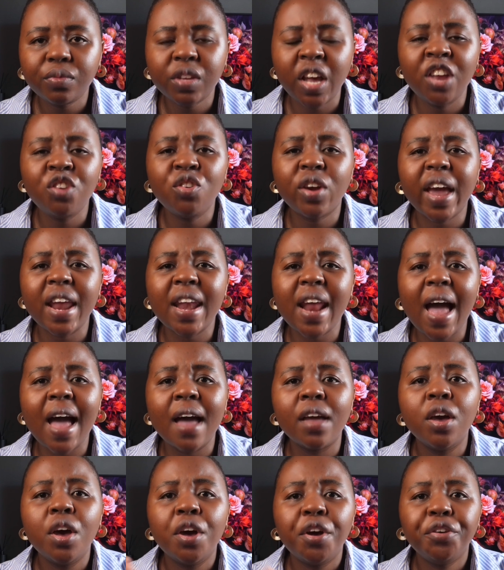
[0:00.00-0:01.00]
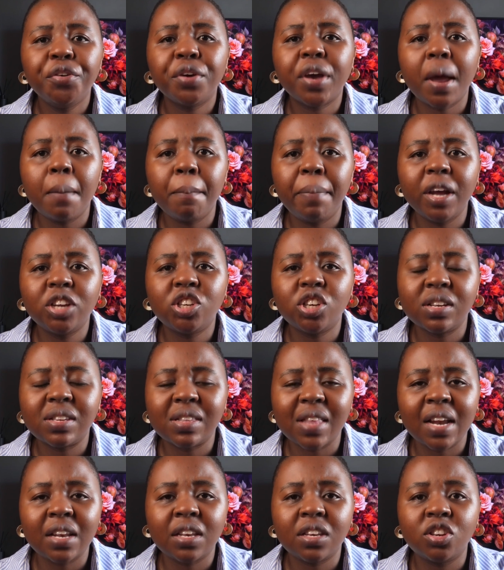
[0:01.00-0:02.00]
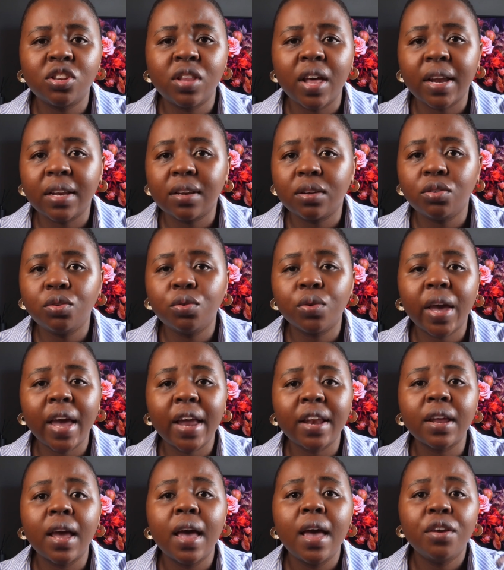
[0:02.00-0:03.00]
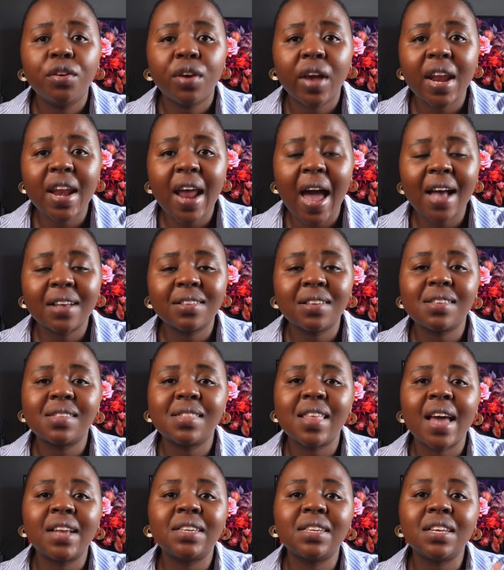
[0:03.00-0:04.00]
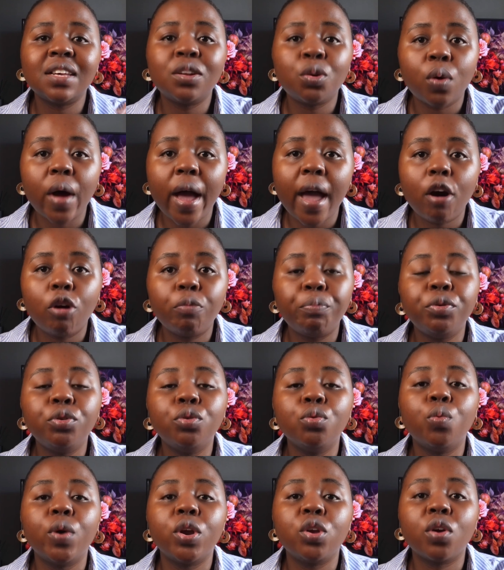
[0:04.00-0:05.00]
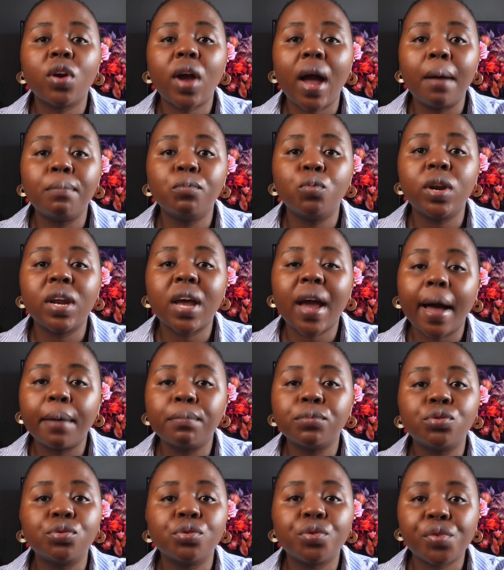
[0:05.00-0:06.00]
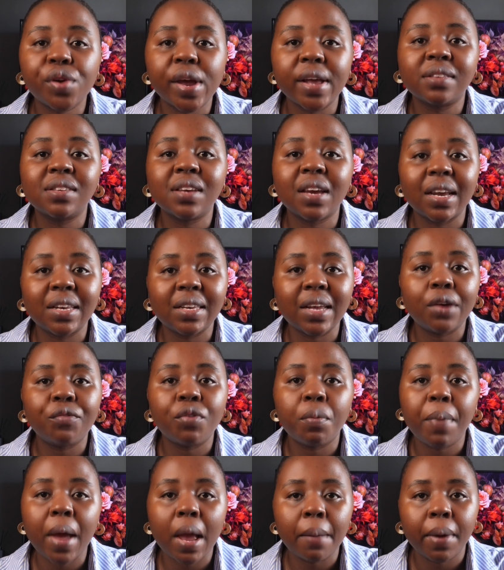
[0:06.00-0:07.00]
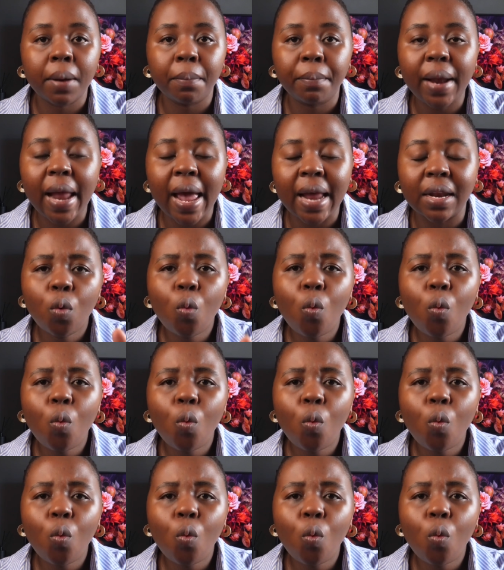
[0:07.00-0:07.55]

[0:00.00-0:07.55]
And you can purchase that you can access that. It will help you when it comes to creating a debt repayment plan.